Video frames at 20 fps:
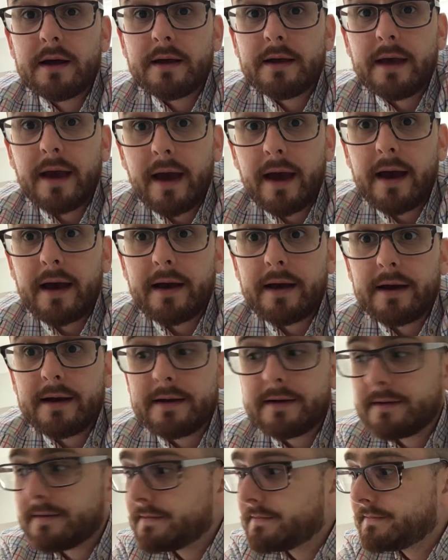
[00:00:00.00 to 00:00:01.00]
Yeah,
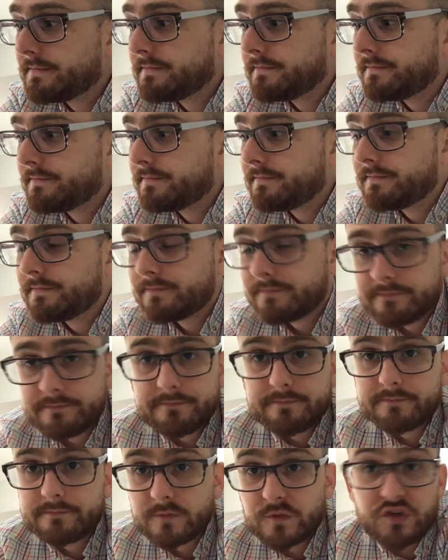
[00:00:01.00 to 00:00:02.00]

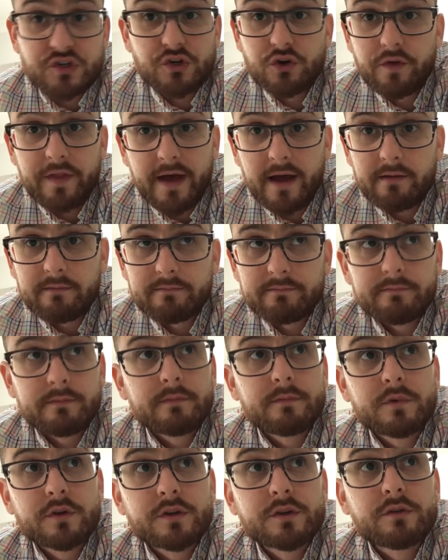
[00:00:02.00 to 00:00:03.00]
just
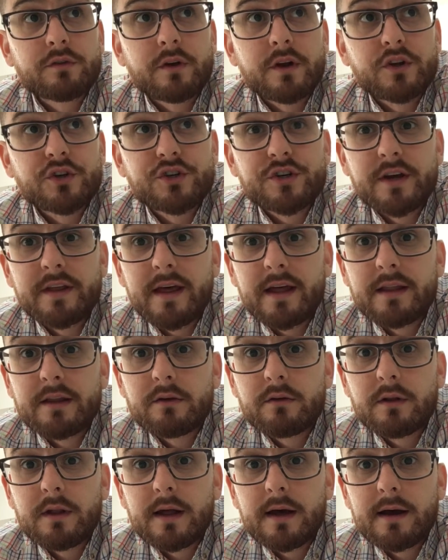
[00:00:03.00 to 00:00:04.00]
thought I'd share that
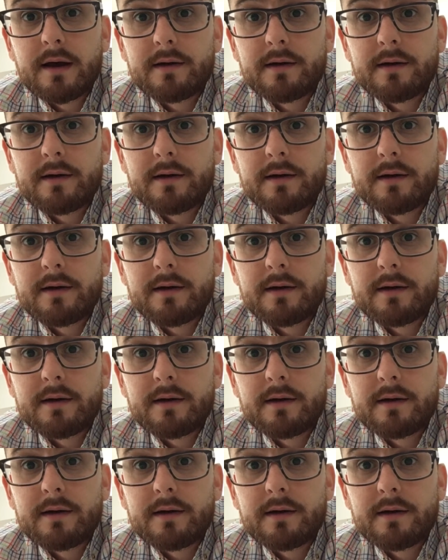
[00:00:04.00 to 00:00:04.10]
little